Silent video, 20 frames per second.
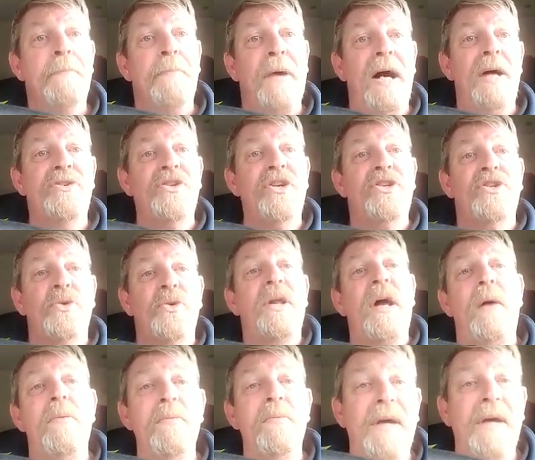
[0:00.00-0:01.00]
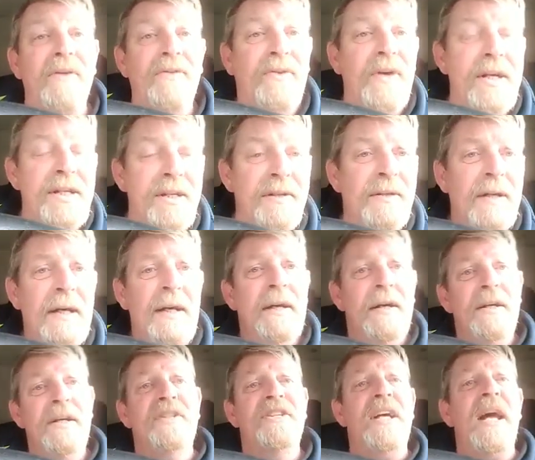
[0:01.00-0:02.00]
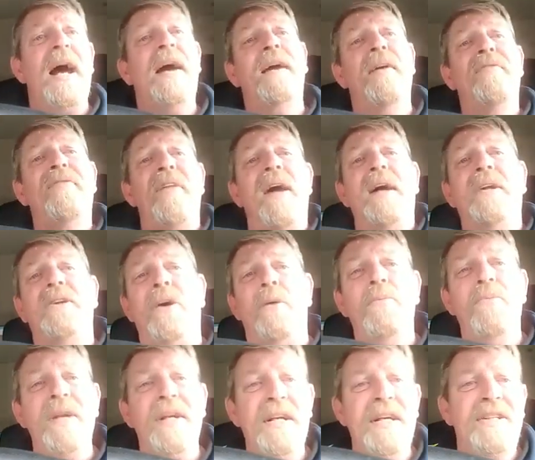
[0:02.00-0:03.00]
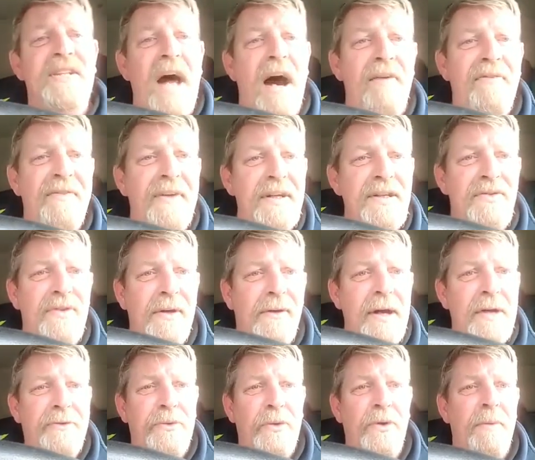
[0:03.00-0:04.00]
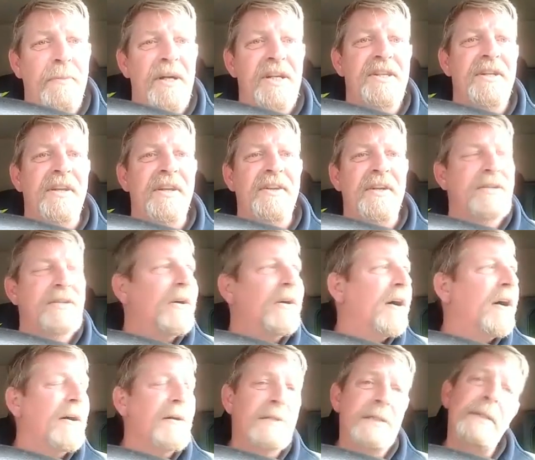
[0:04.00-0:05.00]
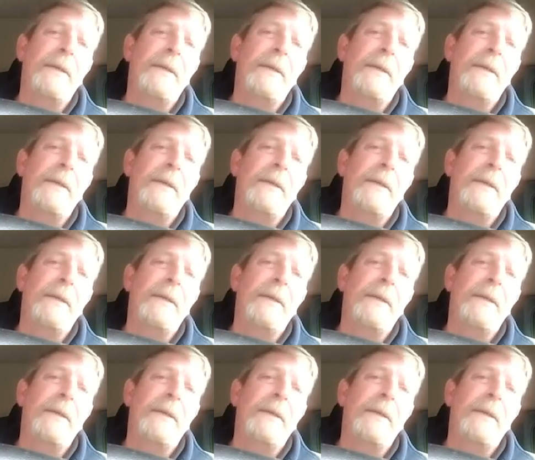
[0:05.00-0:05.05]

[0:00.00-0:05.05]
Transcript: But I just thought that would be interesting. You see, I get flagged up with these daft things, the Electoral Commission and things like that.